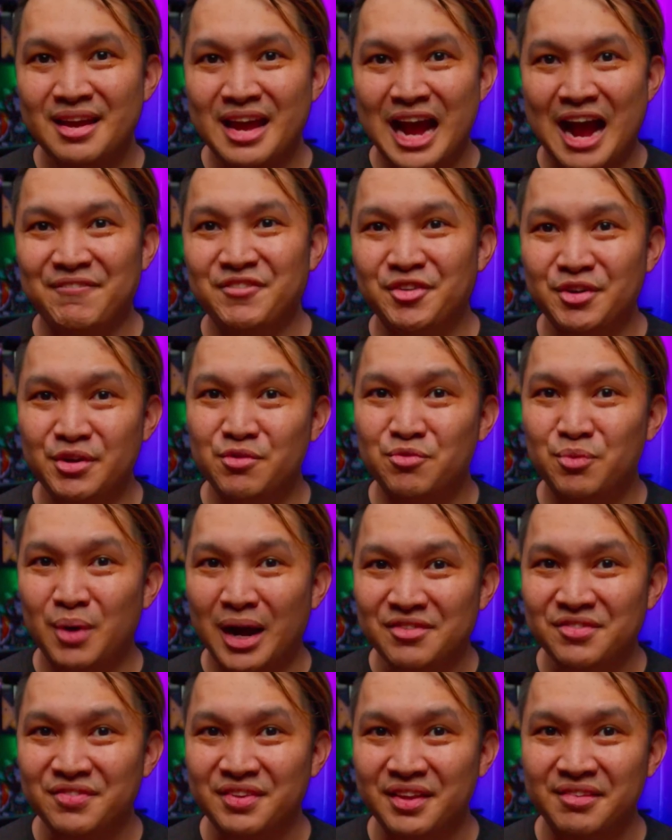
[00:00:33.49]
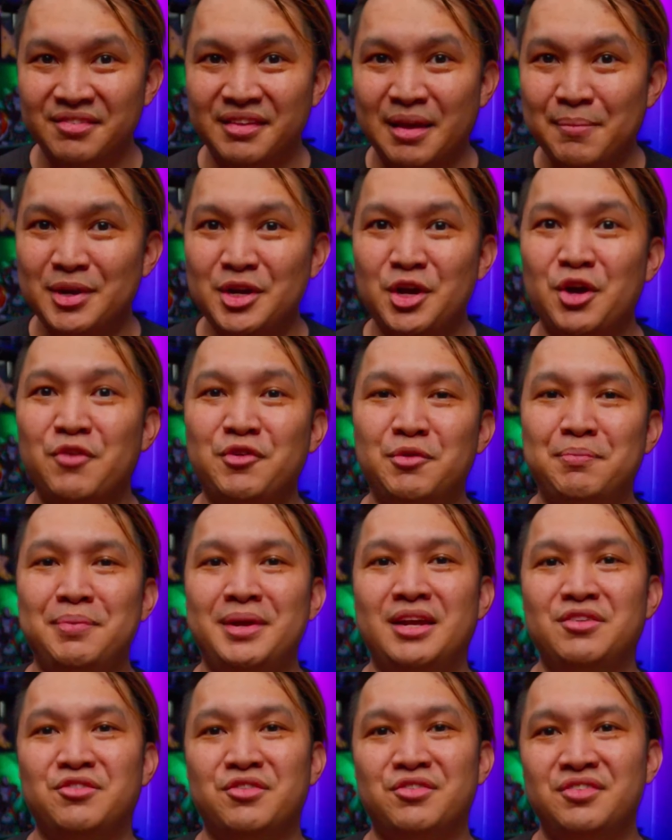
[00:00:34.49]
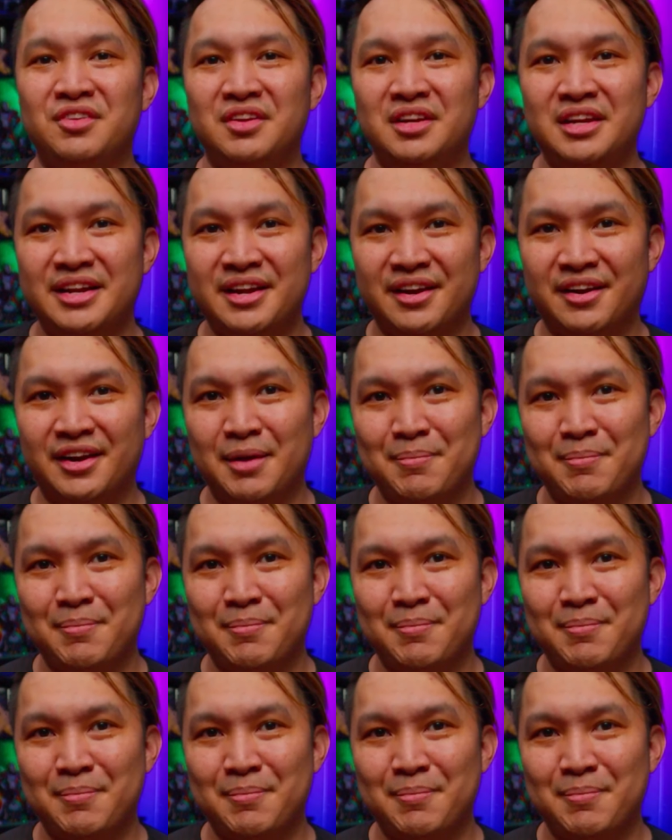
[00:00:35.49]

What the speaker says: After you've watched this, let me know if you'd be interested in hearing